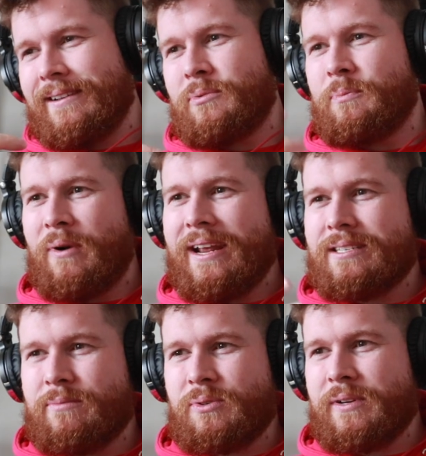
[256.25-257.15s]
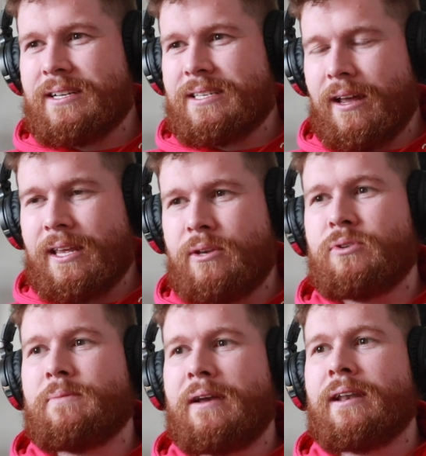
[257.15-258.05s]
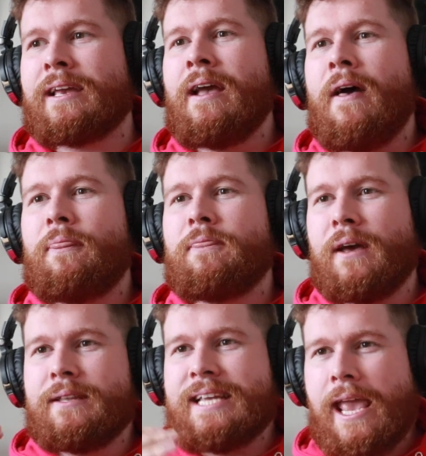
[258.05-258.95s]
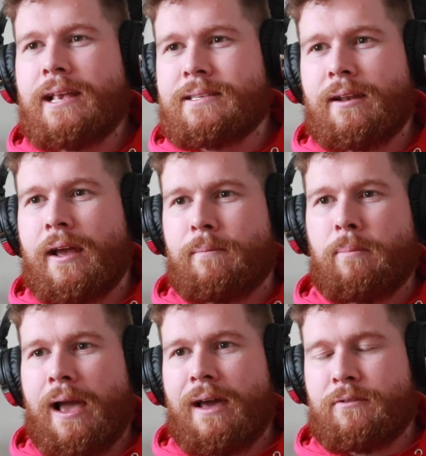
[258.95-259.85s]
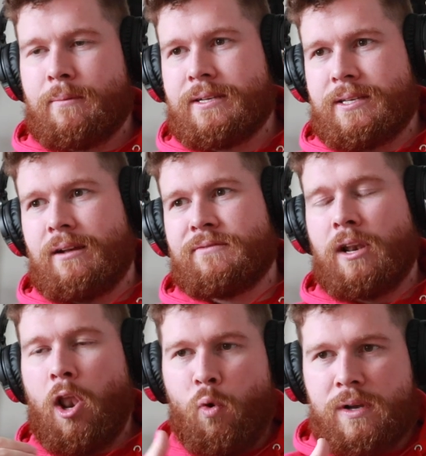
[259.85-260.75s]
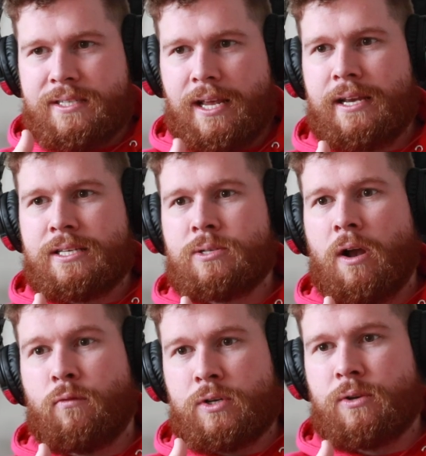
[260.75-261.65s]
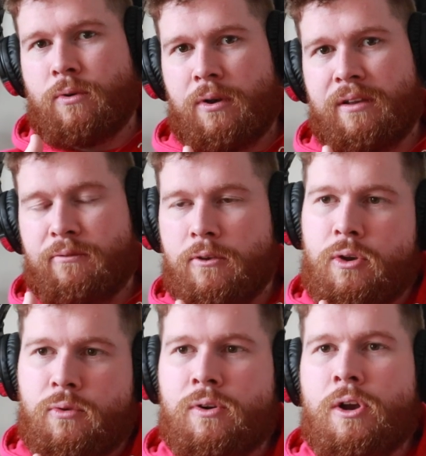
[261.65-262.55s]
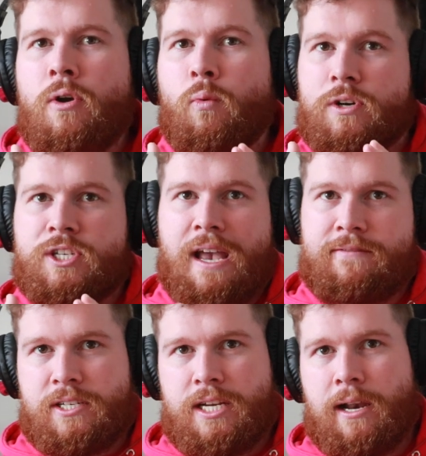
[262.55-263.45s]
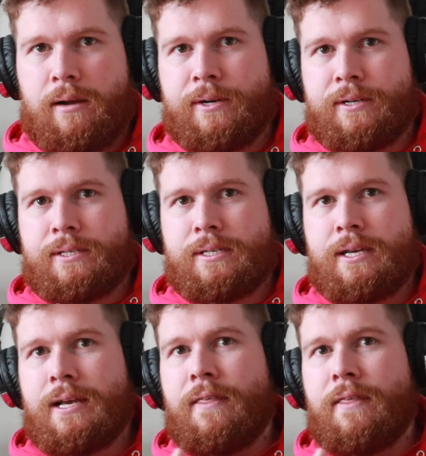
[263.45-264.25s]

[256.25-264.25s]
With breaks in between, it's not a huge amount. Like the days that I had planned for myself, the lowest days, of which there were only a few, were seventy kilometers.